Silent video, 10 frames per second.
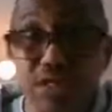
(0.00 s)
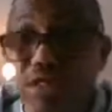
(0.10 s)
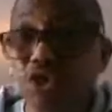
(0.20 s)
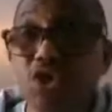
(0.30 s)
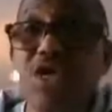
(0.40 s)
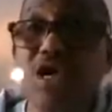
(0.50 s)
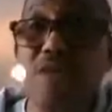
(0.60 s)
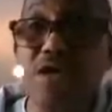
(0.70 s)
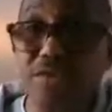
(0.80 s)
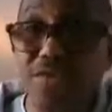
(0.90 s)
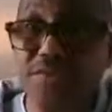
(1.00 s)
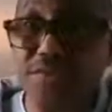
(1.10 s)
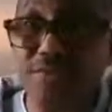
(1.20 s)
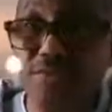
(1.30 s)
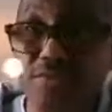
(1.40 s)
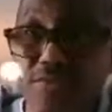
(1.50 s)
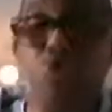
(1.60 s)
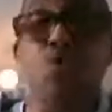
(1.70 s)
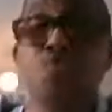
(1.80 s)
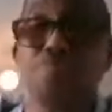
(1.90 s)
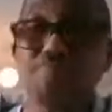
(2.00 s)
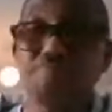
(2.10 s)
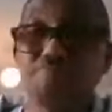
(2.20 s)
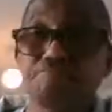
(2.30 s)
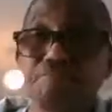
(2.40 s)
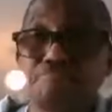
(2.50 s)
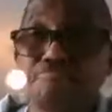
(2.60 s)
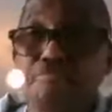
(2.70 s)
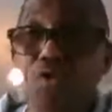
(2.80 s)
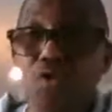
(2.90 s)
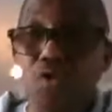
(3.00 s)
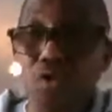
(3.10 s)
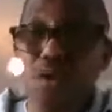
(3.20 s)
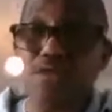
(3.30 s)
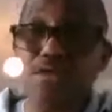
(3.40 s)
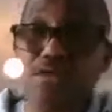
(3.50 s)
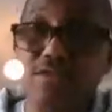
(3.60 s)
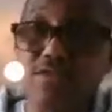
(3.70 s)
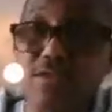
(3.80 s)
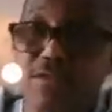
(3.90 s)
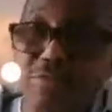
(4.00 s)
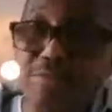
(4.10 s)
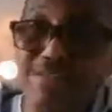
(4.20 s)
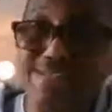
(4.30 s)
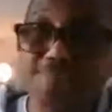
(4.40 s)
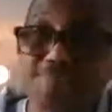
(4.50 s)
They don't care about anything. They know all we want is that money.